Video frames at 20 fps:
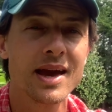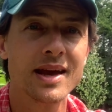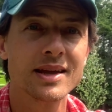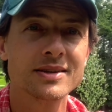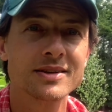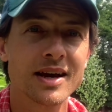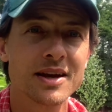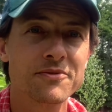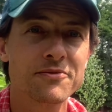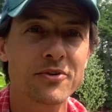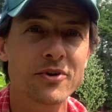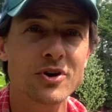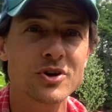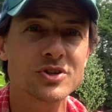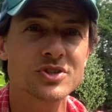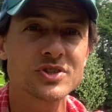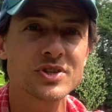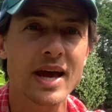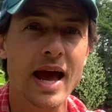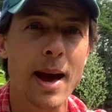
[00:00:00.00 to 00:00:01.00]

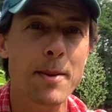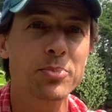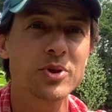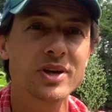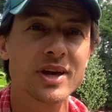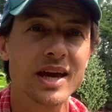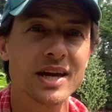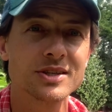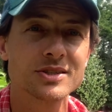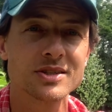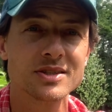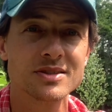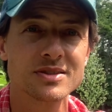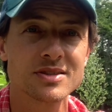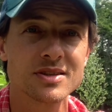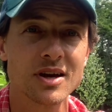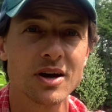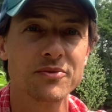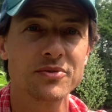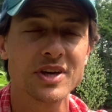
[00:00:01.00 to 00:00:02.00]
diverse applications
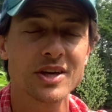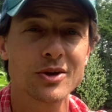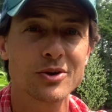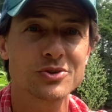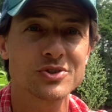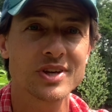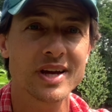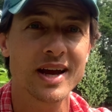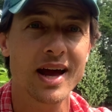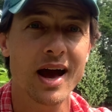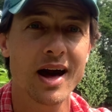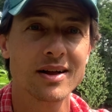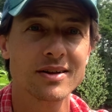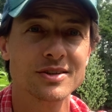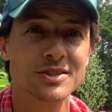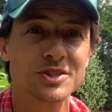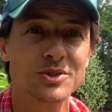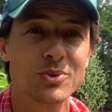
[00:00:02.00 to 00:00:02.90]
of eco-psychology,